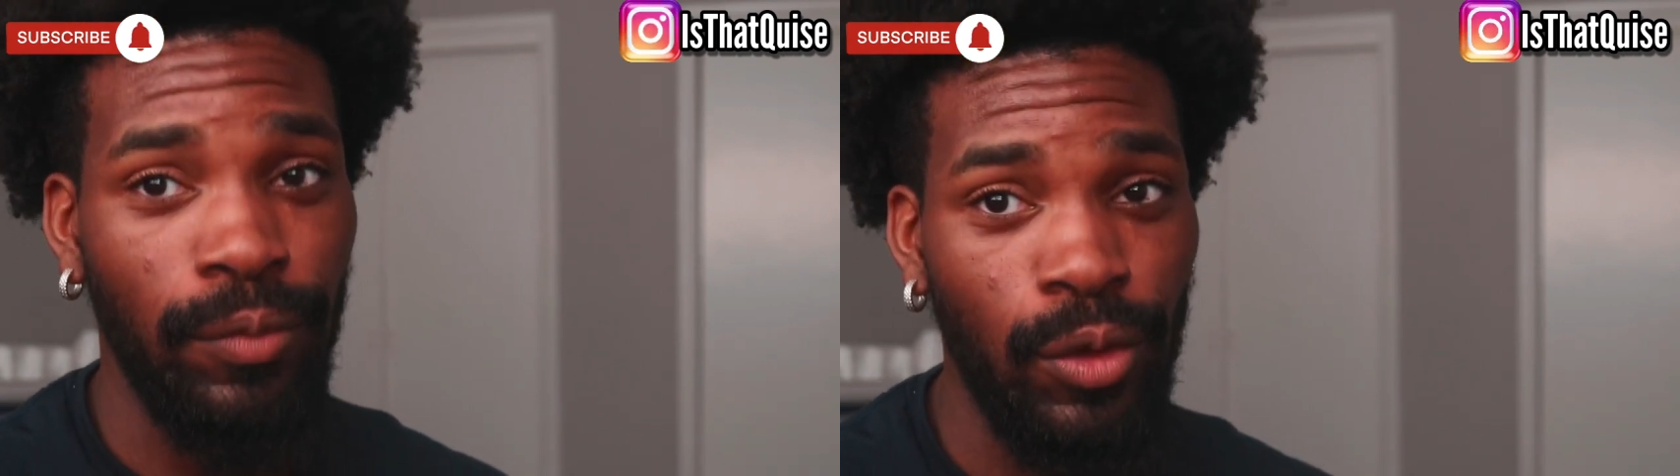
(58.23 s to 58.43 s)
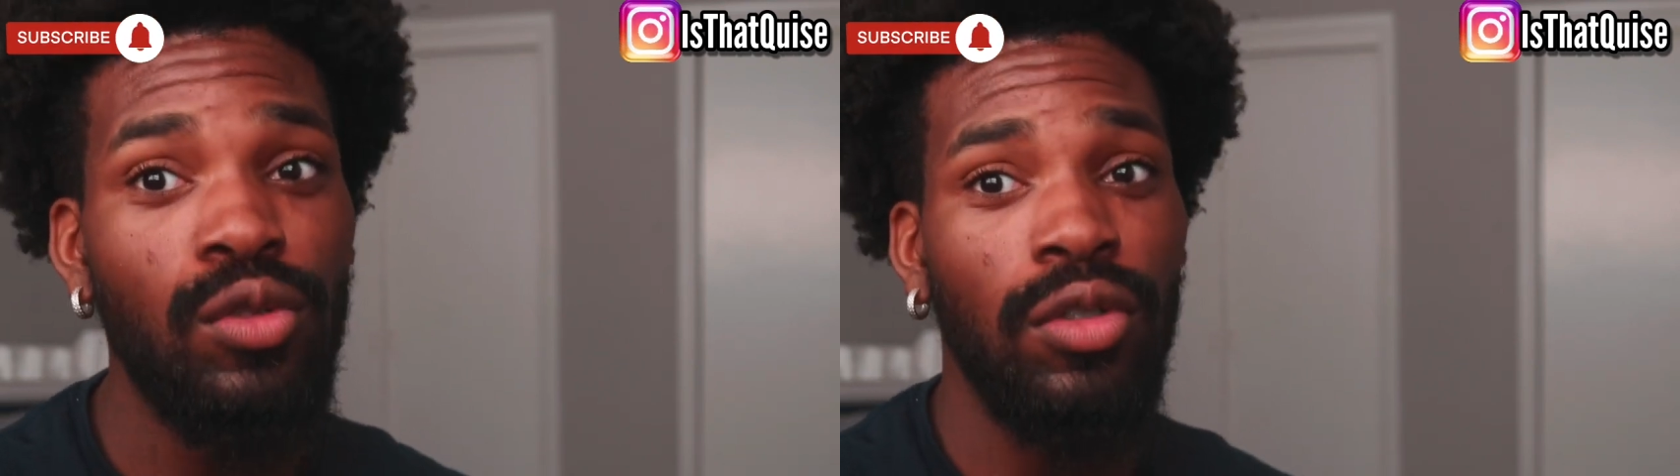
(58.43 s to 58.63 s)

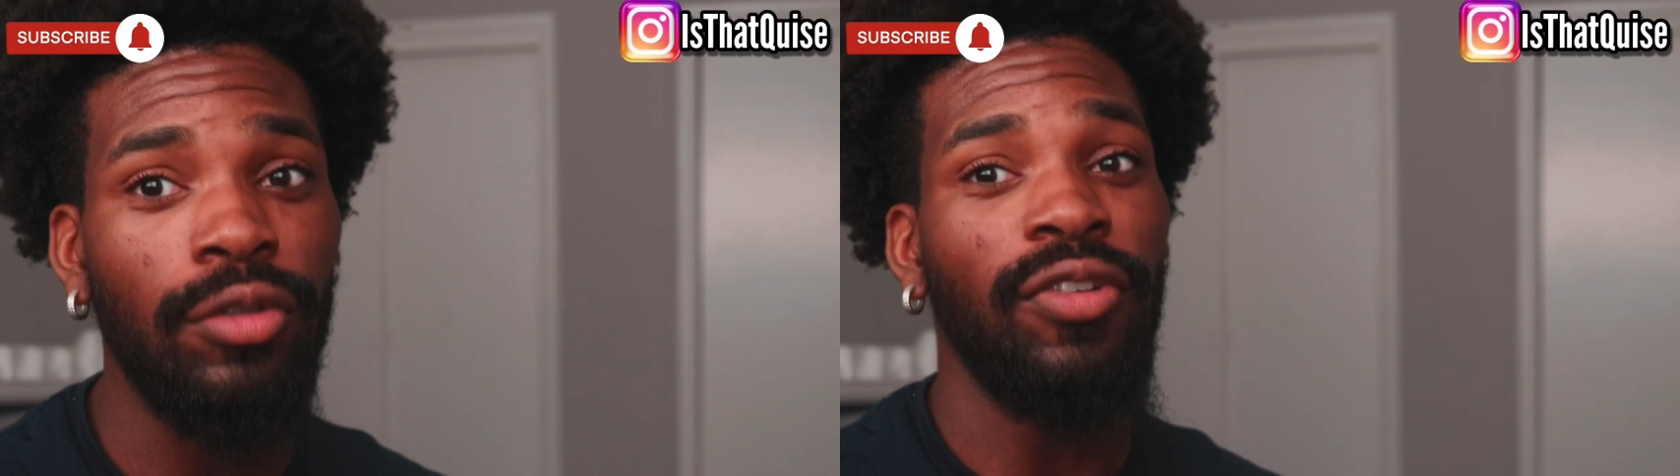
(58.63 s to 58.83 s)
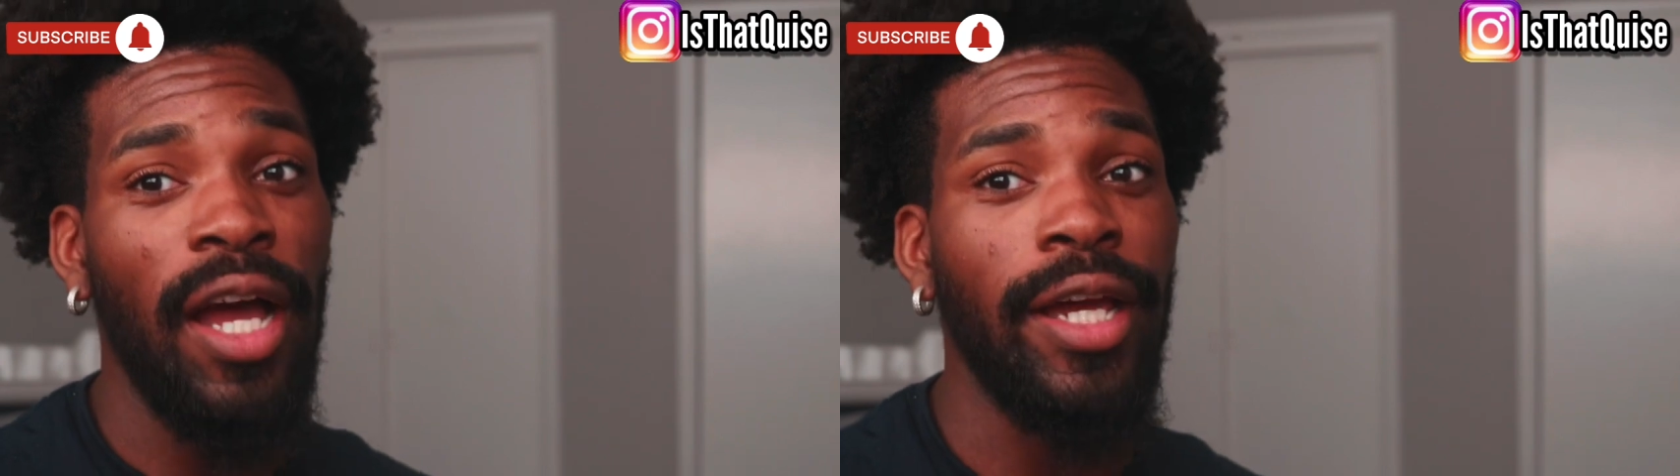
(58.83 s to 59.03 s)
you gonna
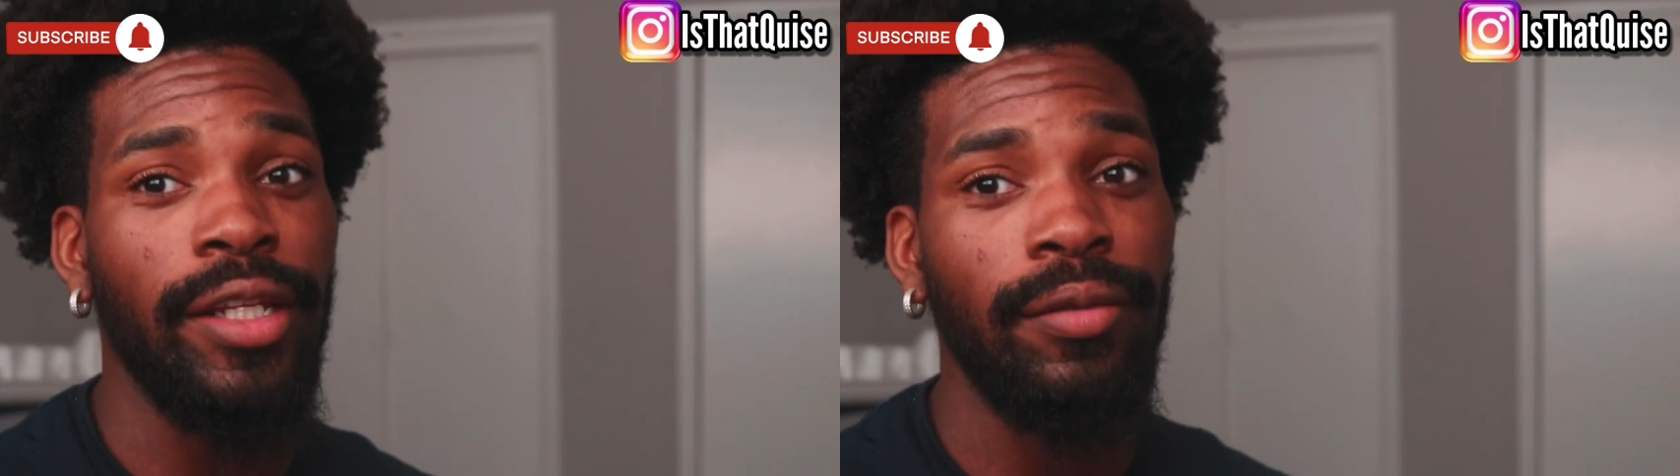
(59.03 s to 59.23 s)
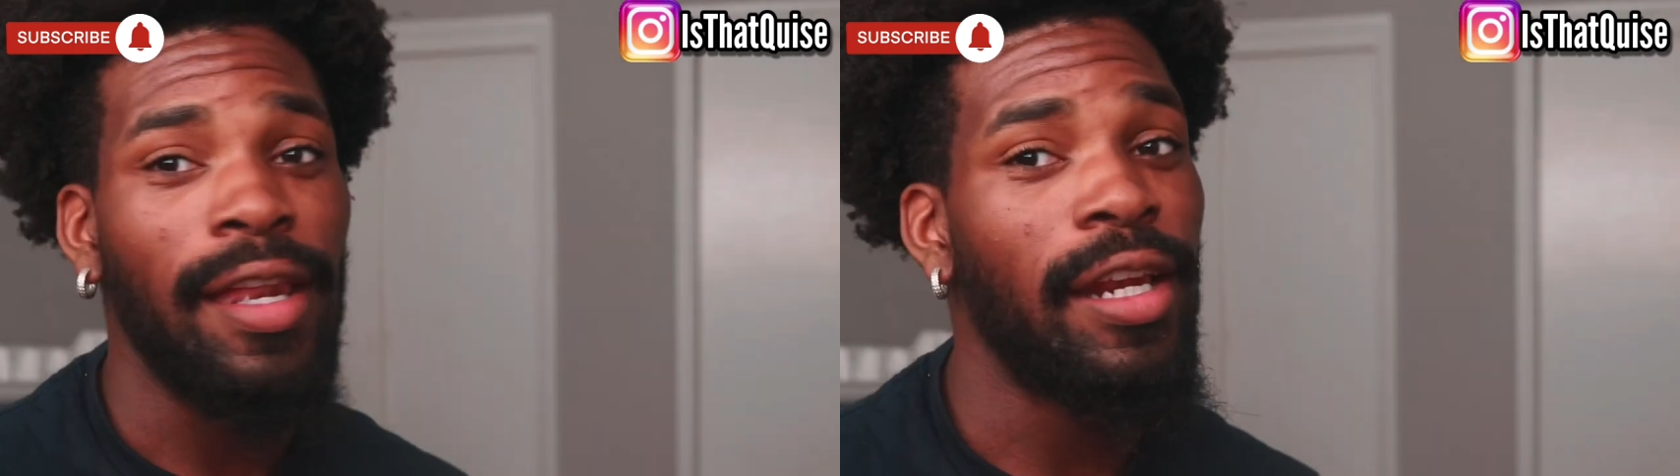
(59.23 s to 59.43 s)
find
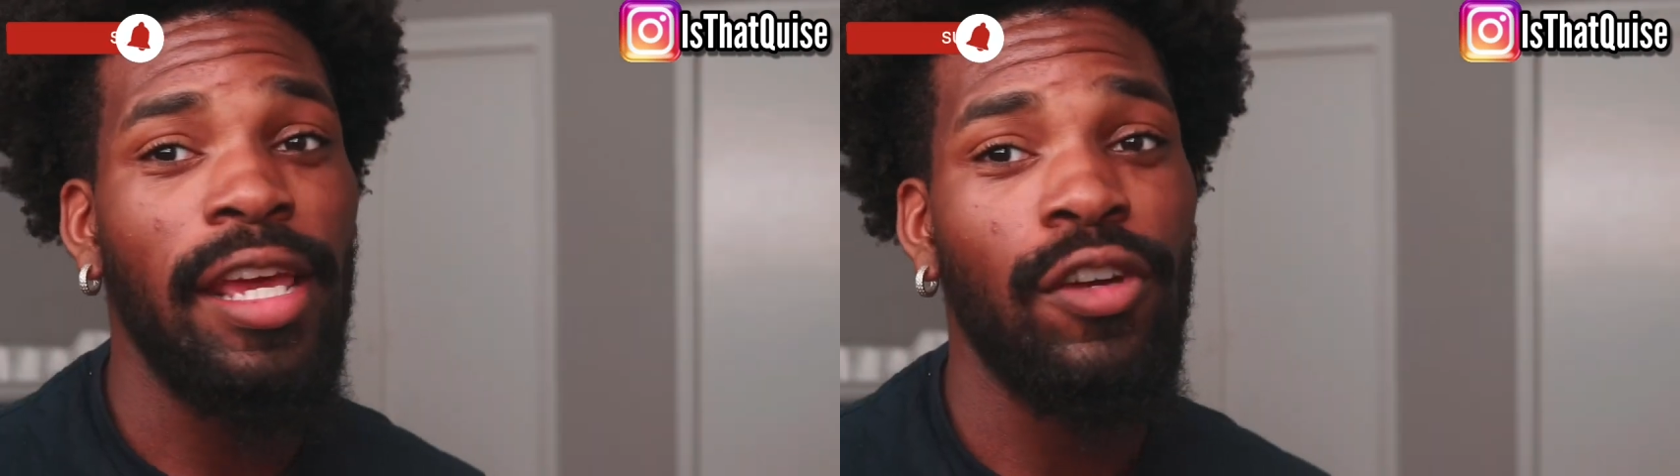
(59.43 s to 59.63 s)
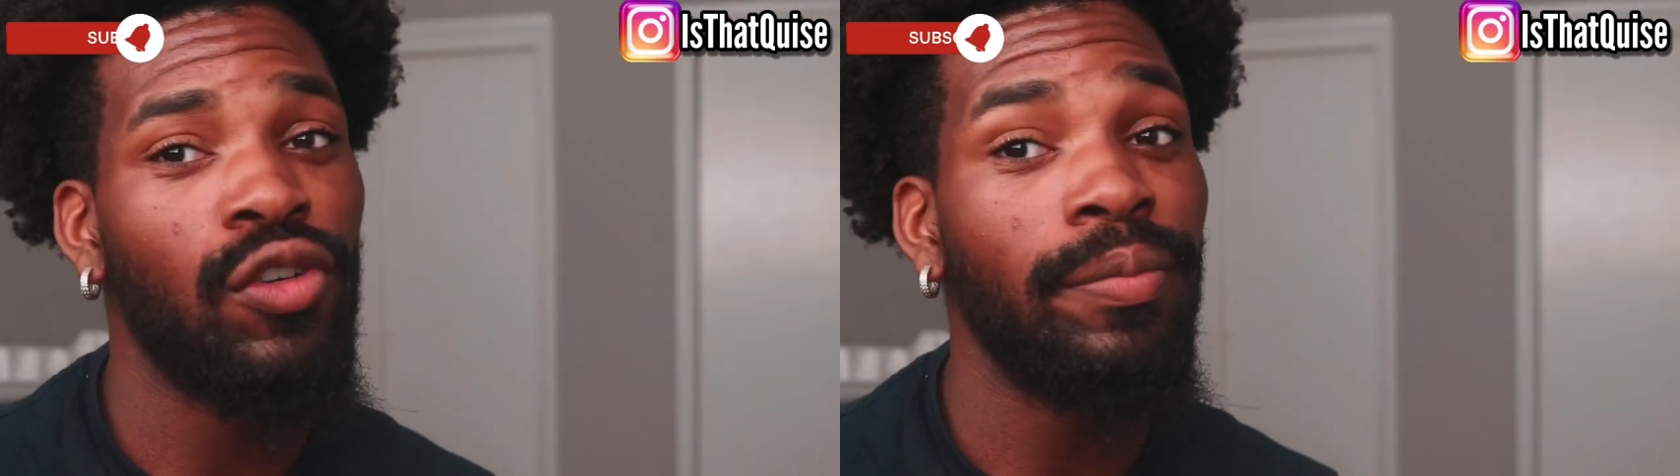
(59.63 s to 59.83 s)
it, and it
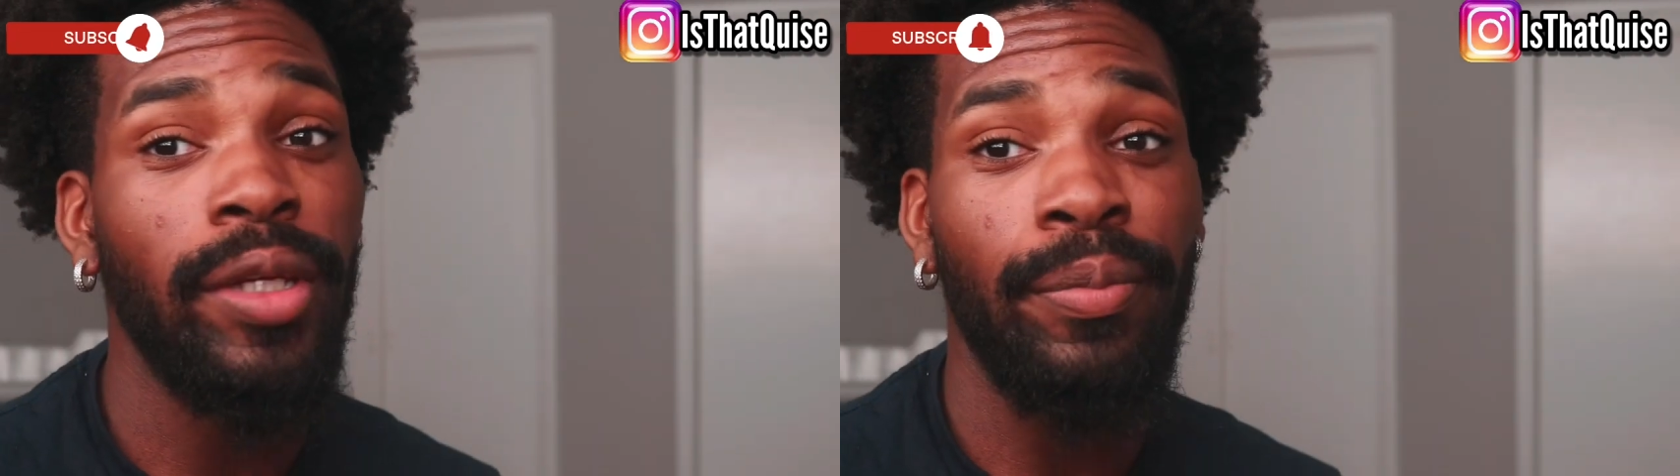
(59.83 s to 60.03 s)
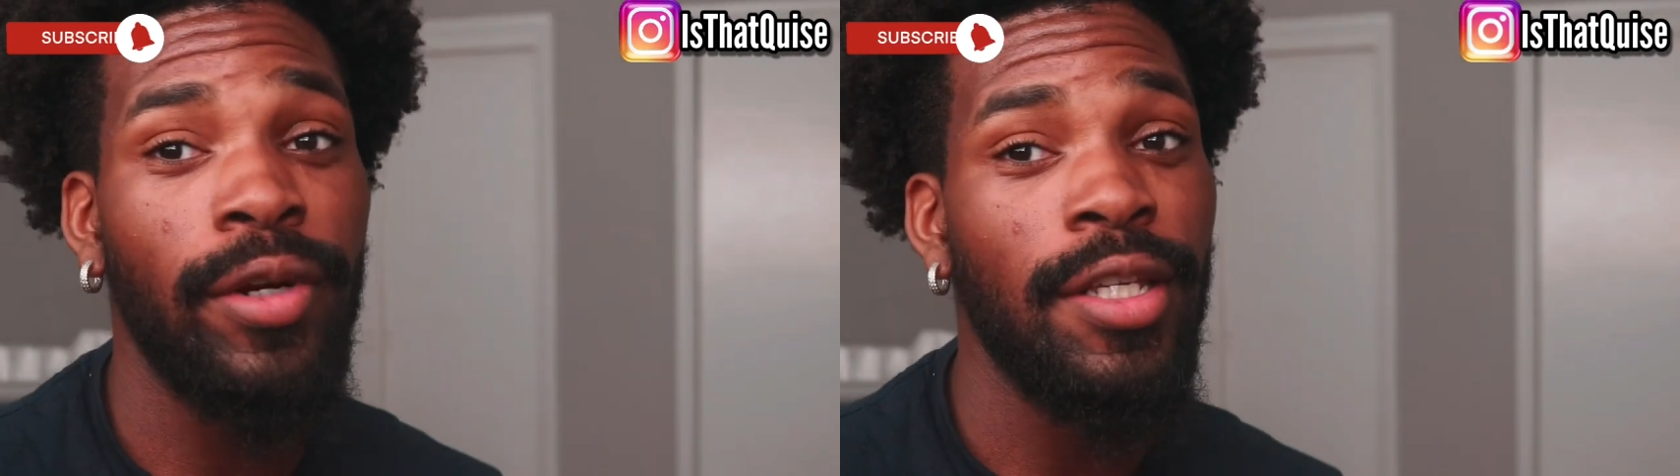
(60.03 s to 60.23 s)
ain't gonna be
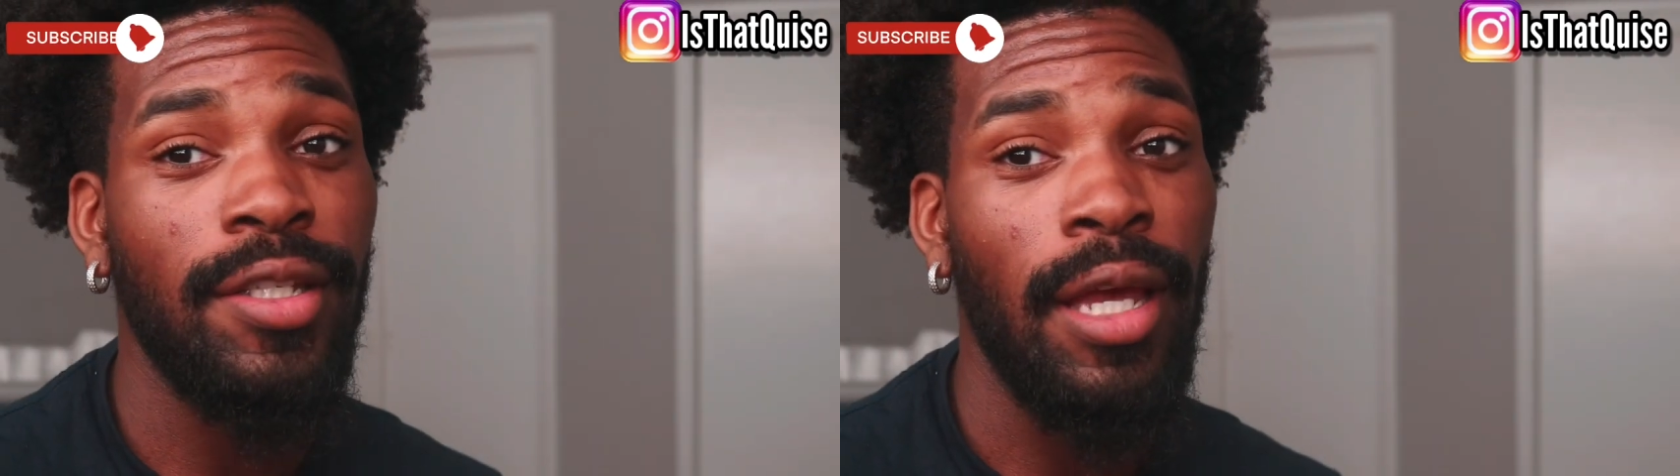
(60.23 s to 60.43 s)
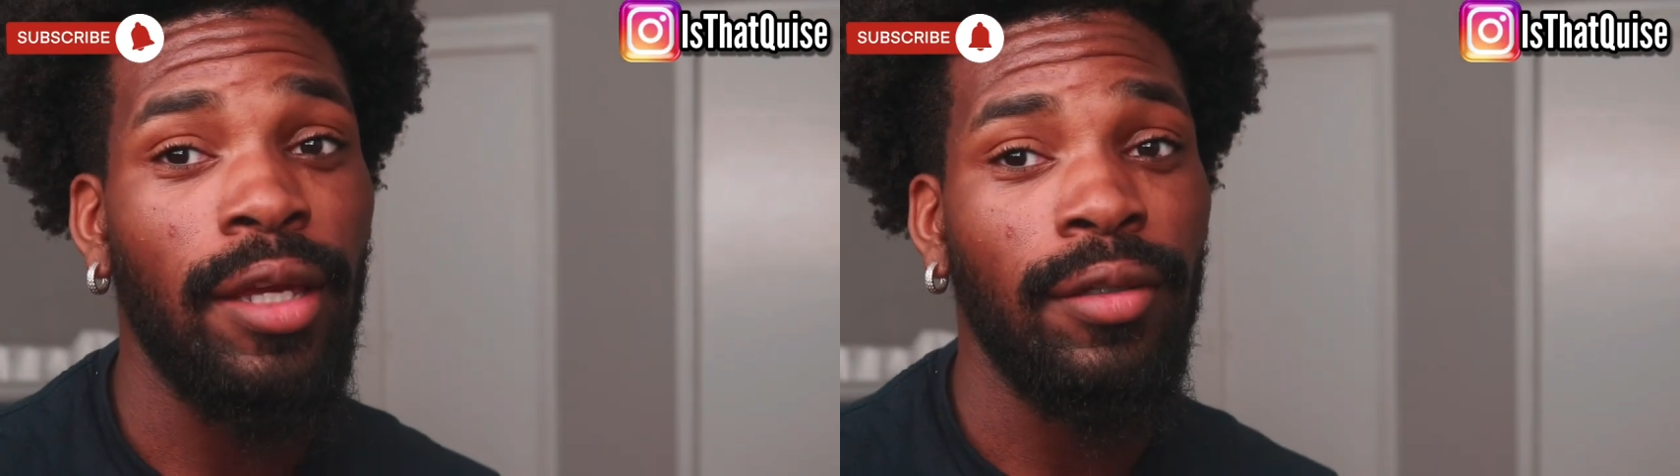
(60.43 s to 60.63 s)
a pretty
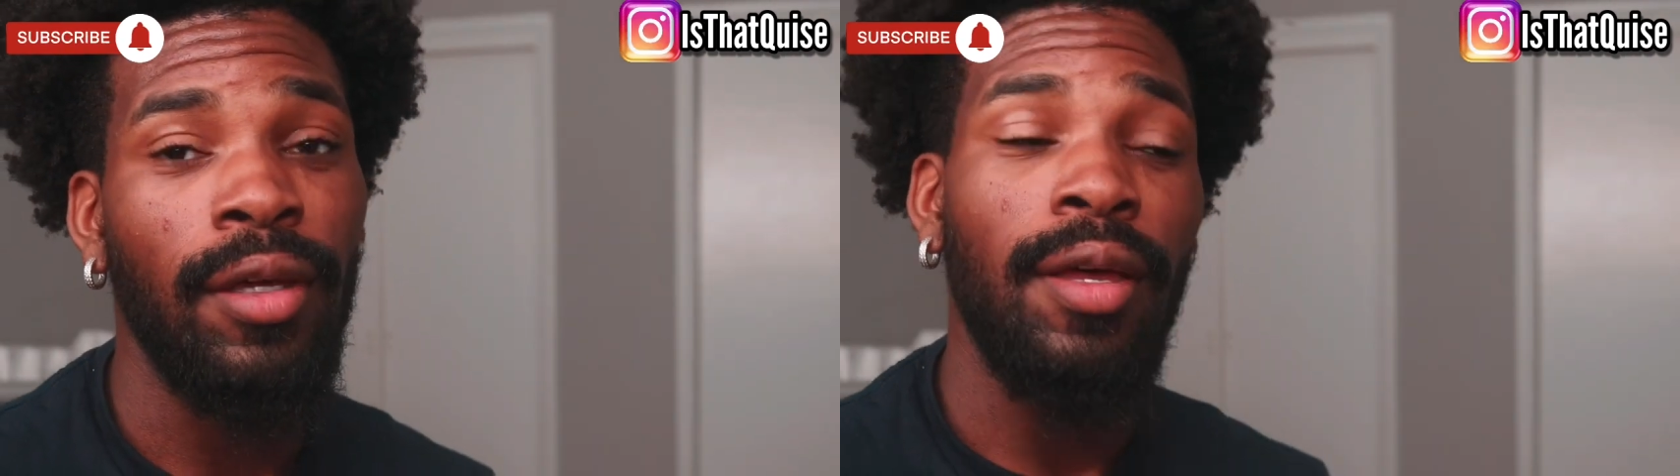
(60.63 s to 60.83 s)
sight.